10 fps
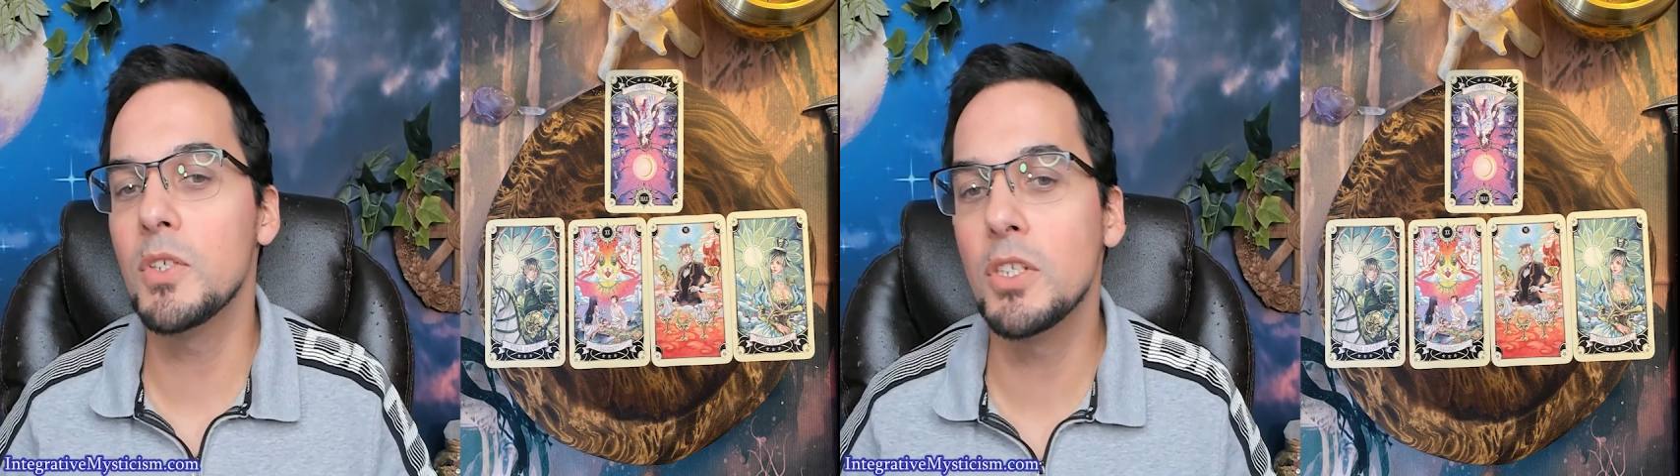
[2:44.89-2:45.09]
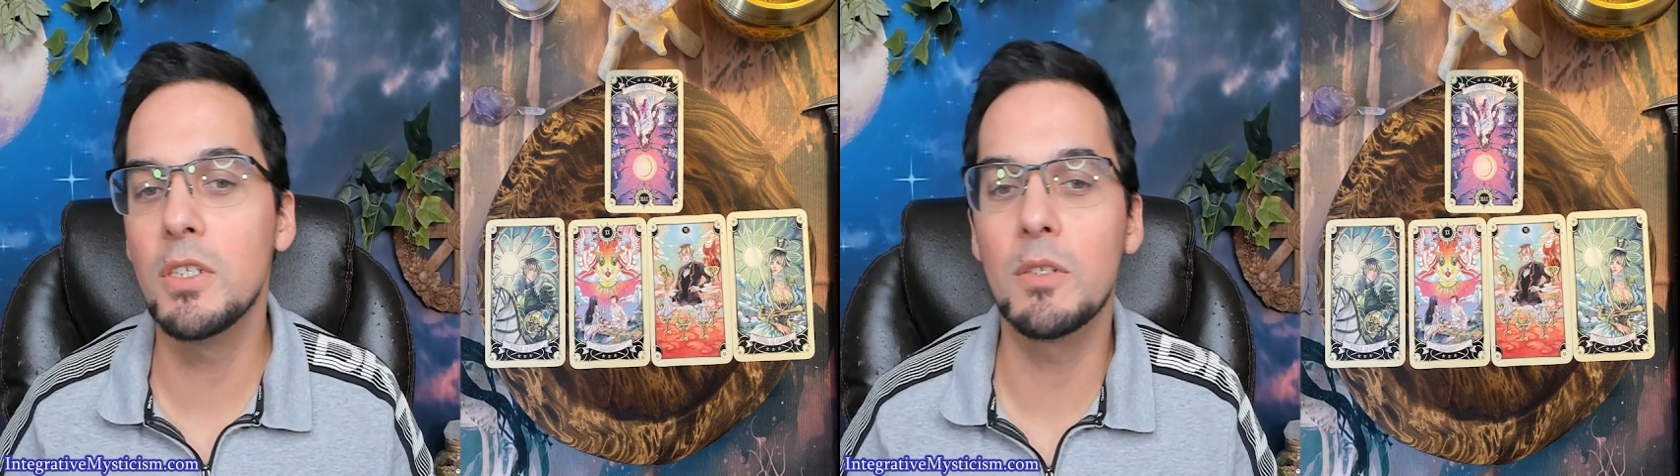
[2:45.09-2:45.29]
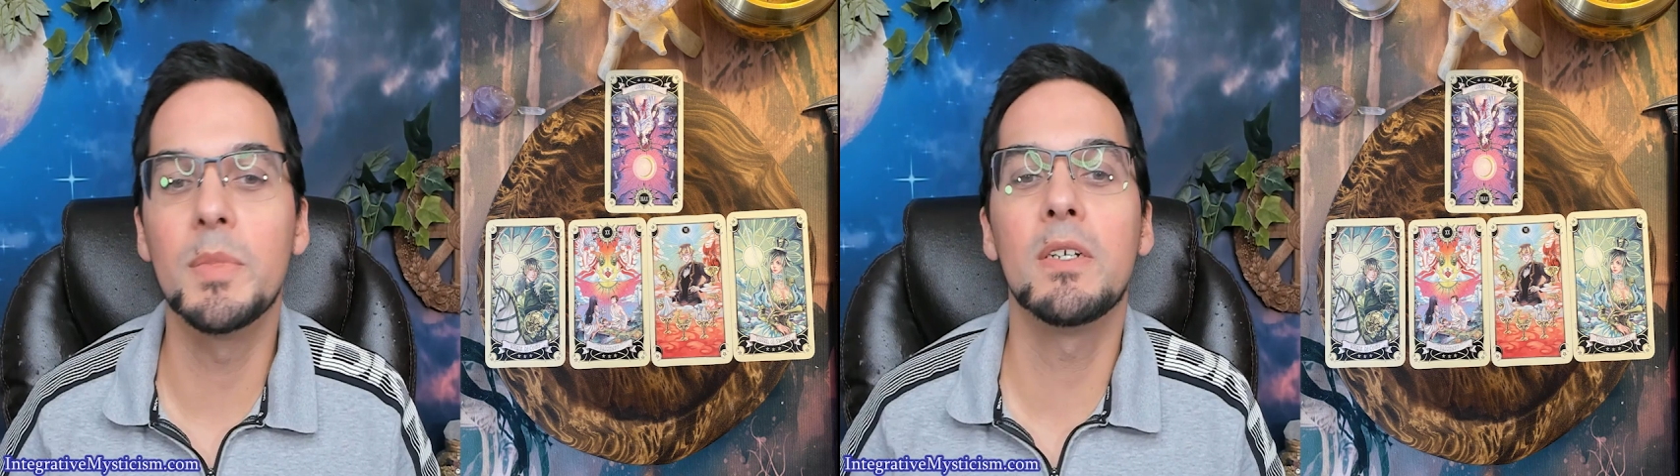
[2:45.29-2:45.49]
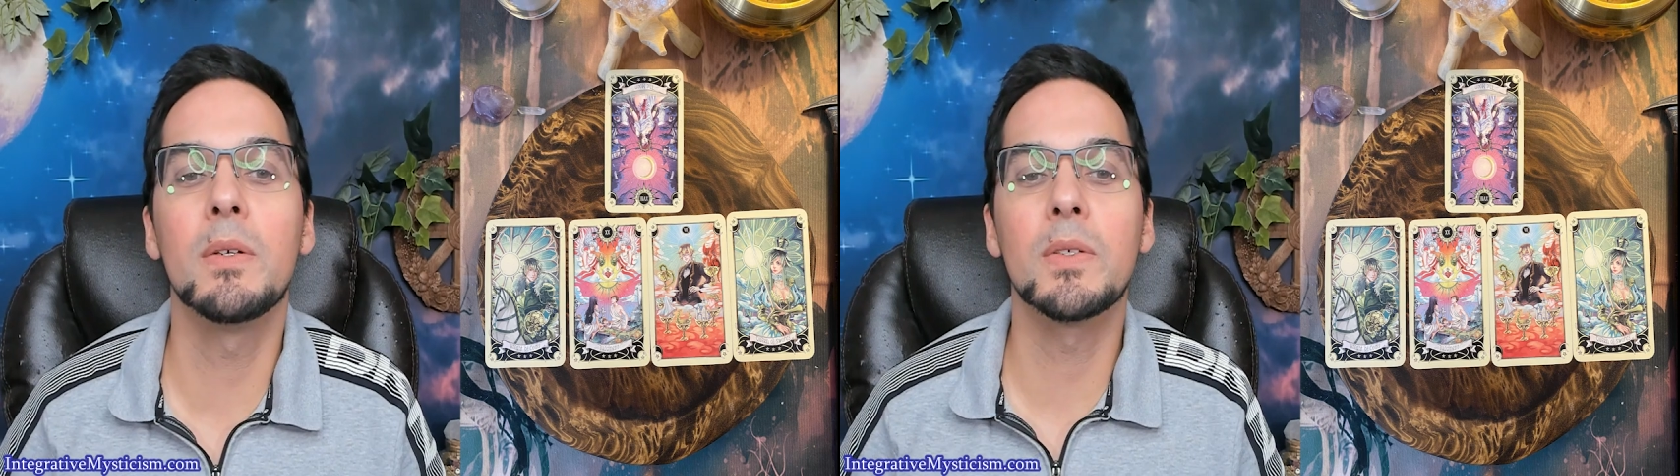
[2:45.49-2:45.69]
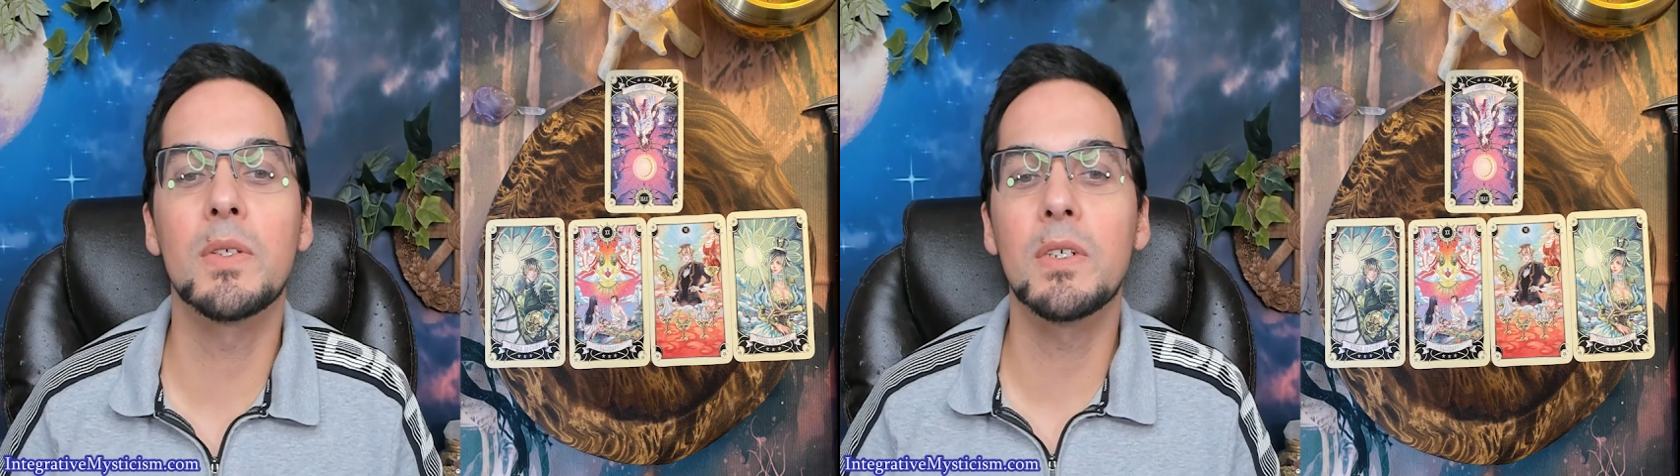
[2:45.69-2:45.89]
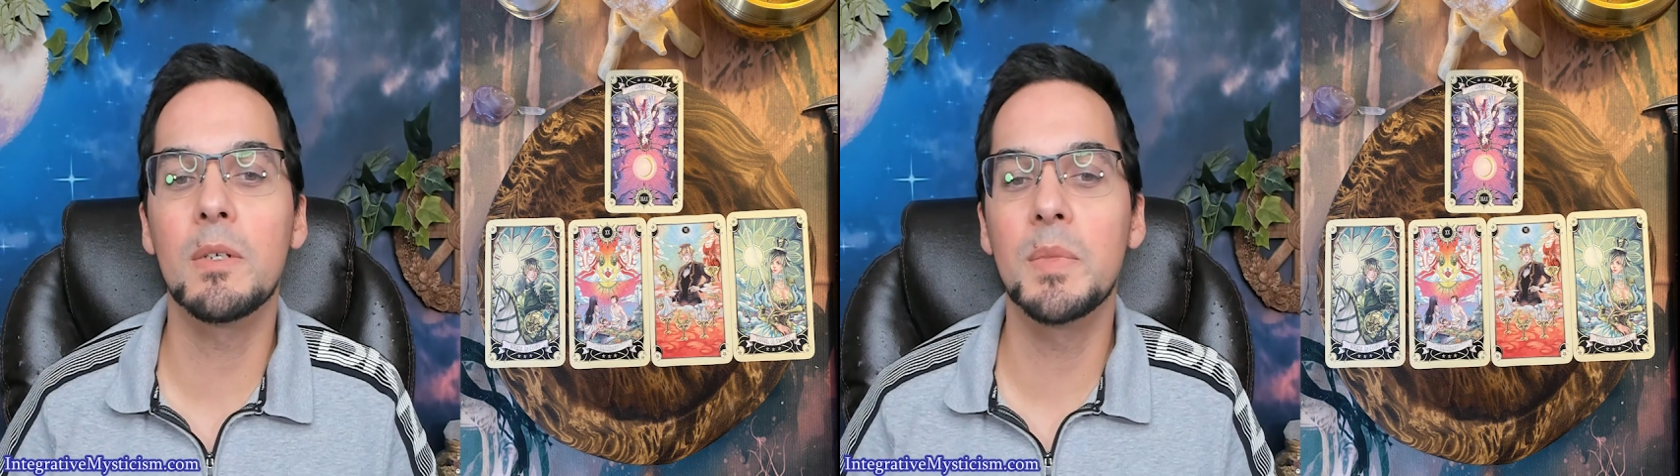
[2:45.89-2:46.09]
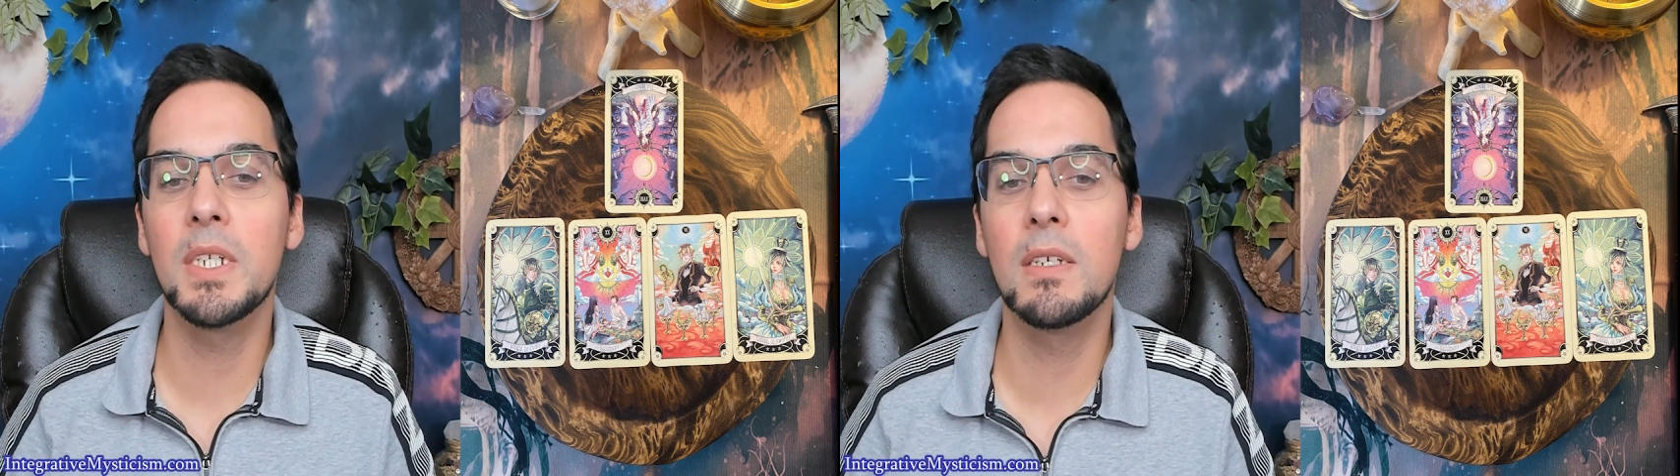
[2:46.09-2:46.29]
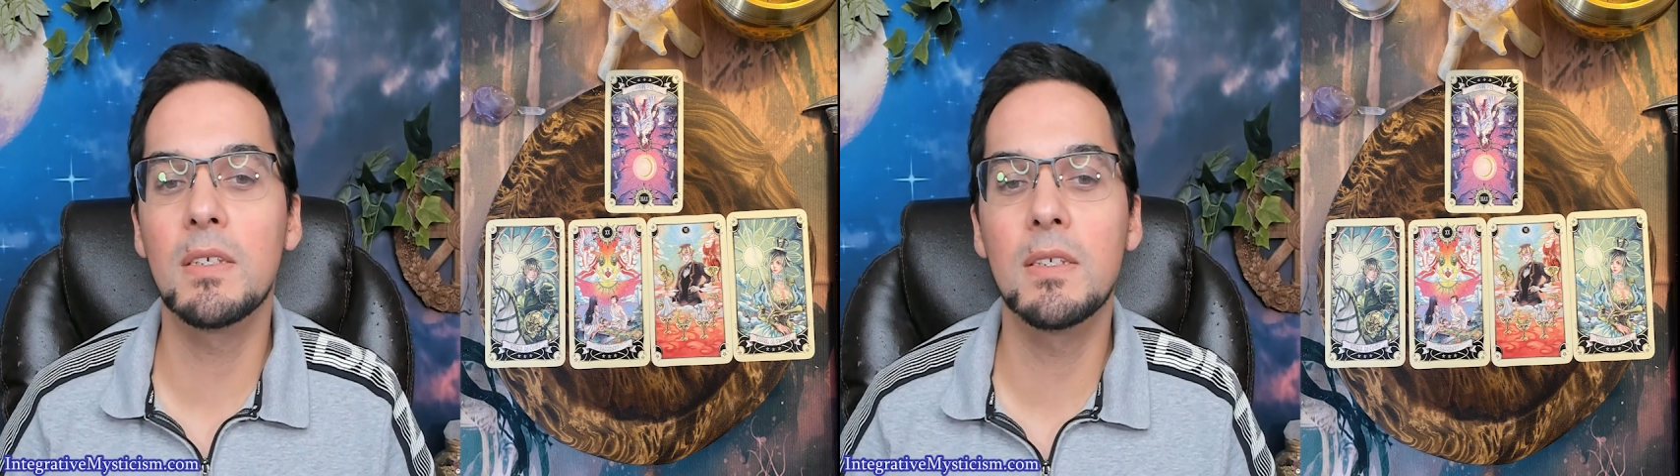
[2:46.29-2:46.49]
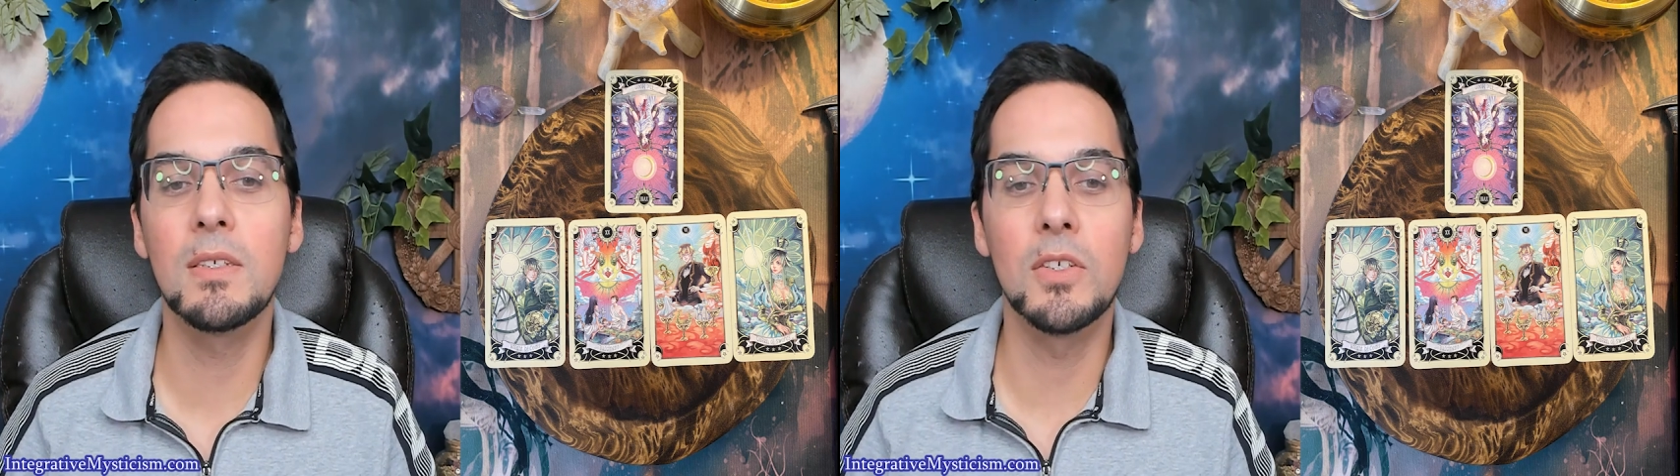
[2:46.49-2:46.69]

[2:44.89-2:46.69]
to your material circumstances,